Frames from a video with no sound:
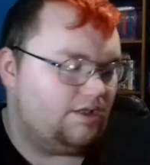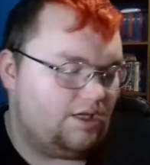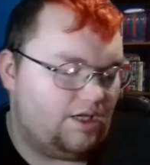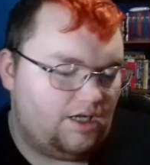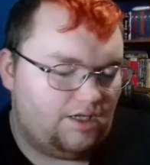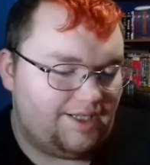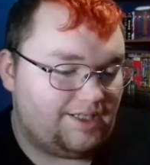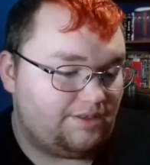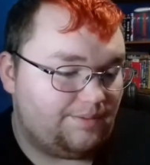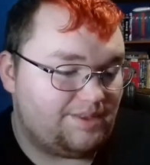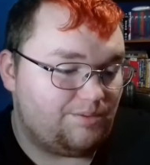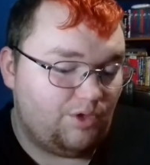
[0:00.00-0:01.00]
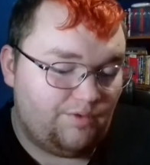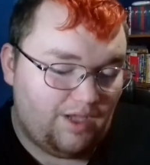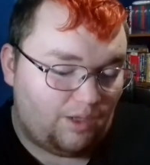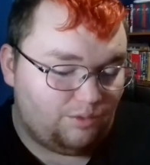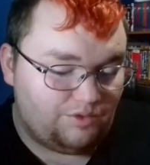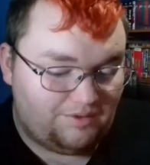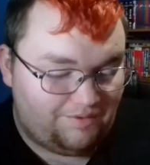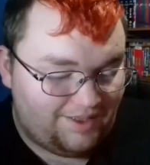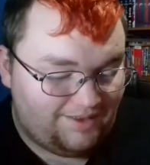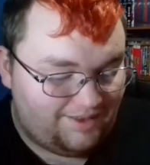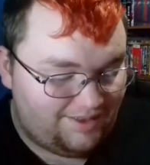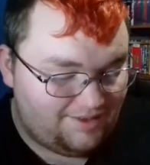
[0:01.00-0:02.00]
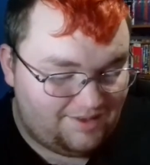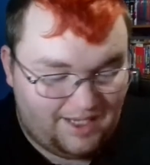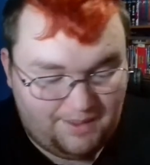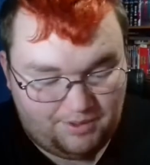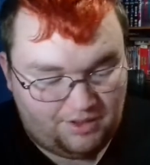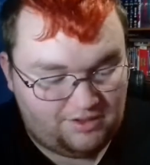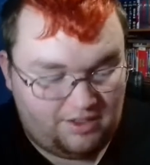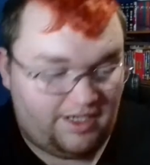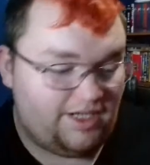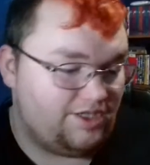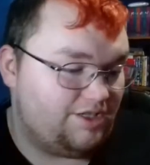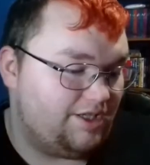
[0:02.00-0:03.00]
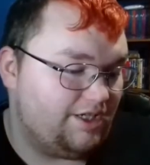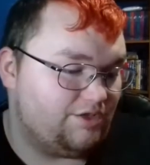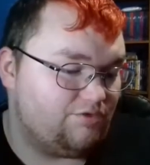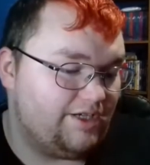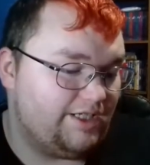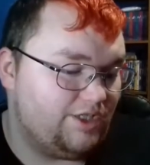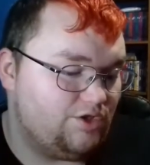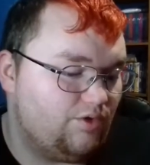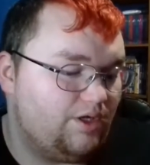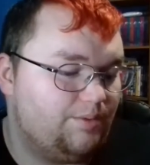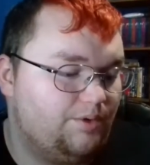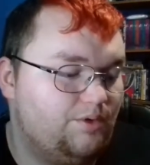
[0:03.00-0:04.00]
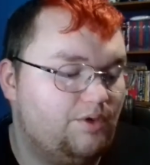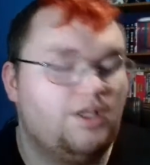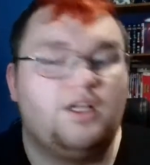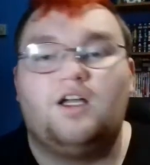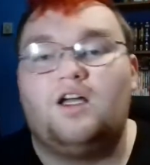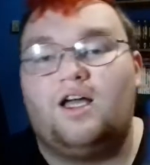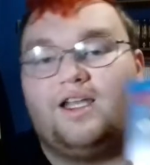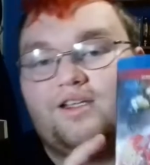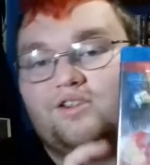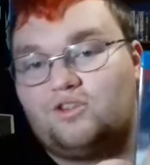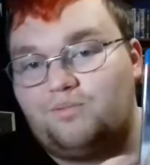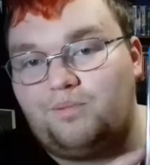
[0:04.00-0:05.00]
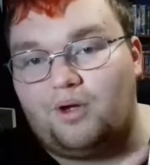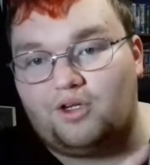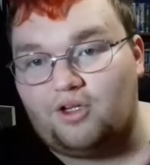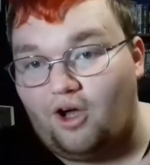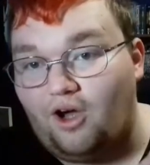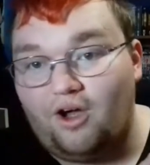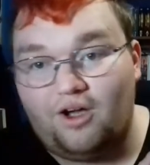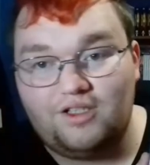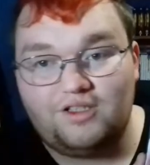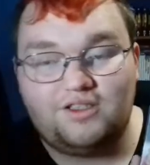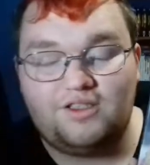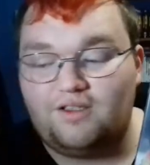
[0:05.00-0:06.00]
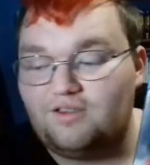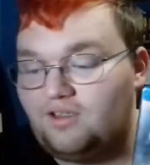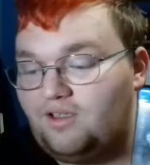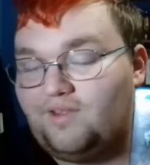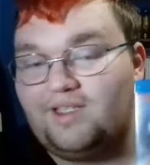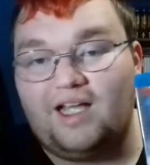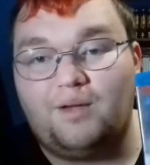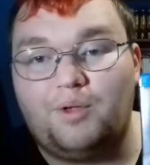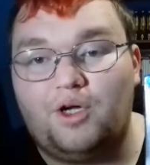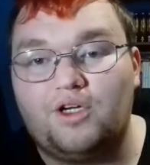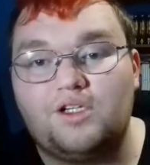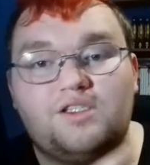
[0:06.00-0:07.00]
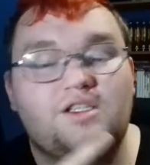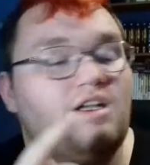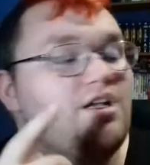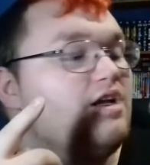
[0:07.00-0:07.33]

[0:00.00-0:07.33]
Next up is a movie I will defend to this day because I actually think it's really enjoyable. It's Cars. It's another Letterbox.